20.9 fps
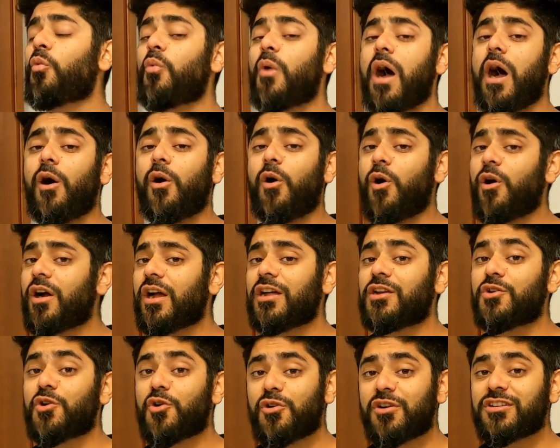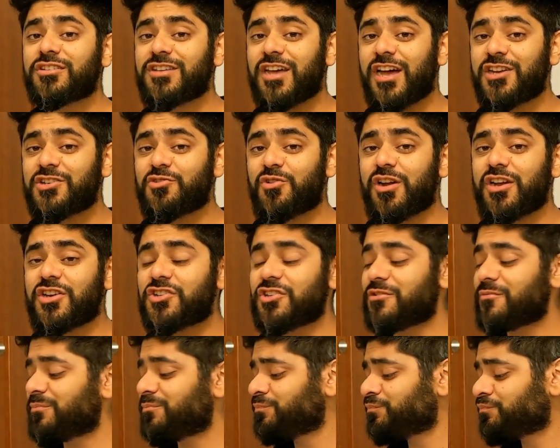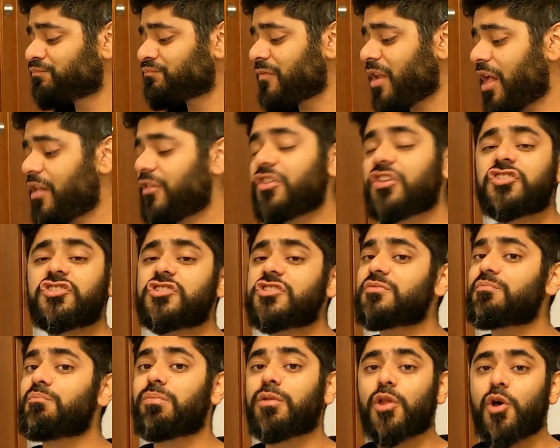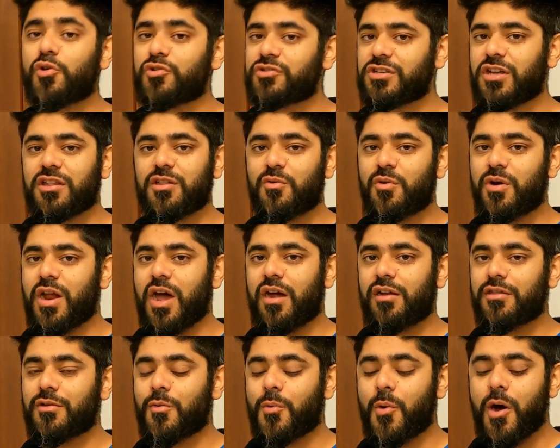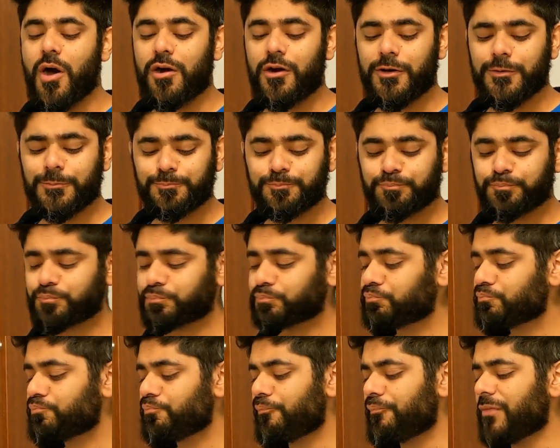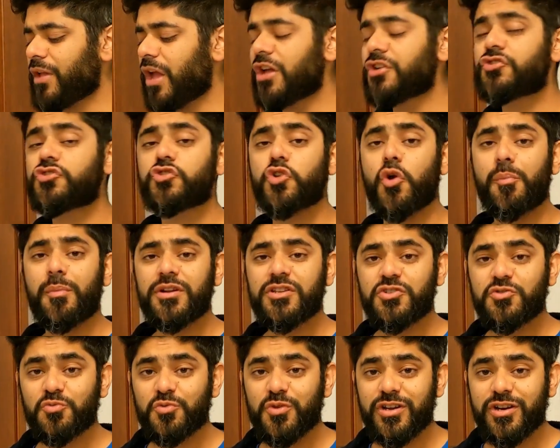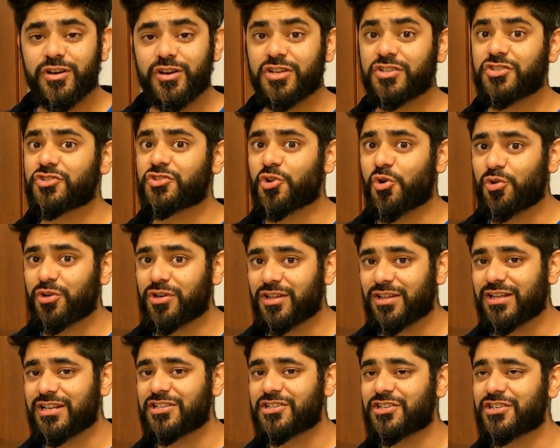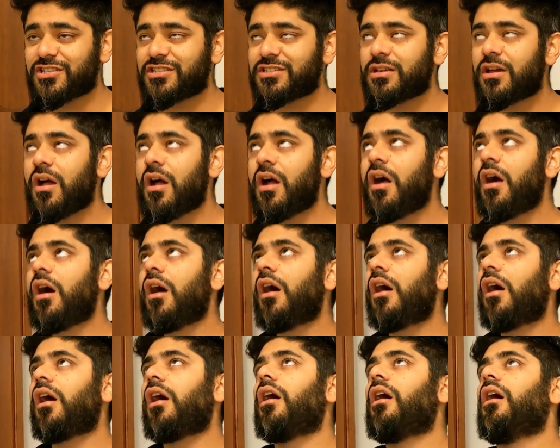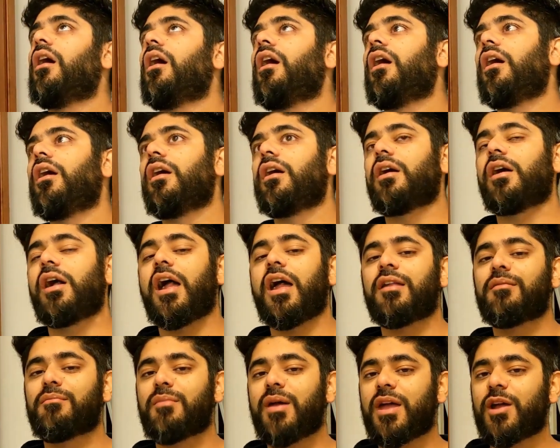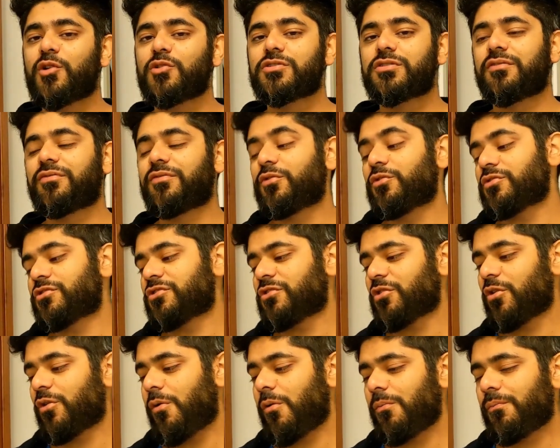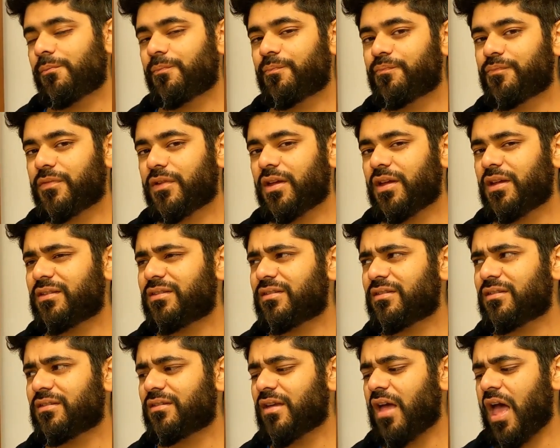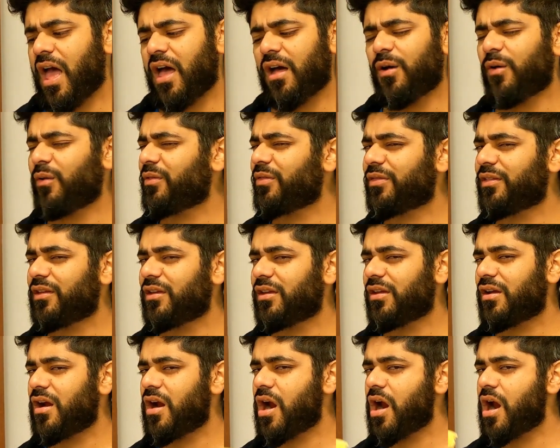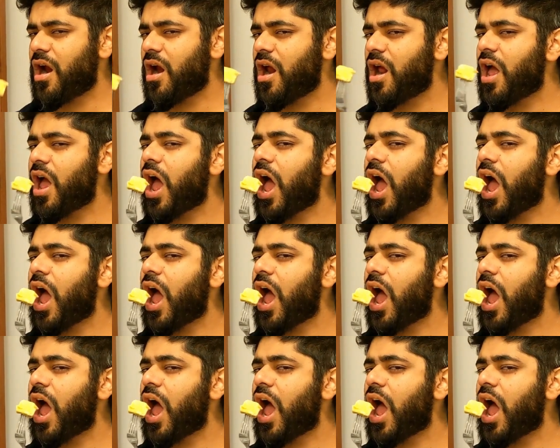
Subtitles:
Wow, okay, no exaggeration. This just blows the other one out of the water. It's so much sweeter, it's so delicious. And mango is a fruit, so it's healthier.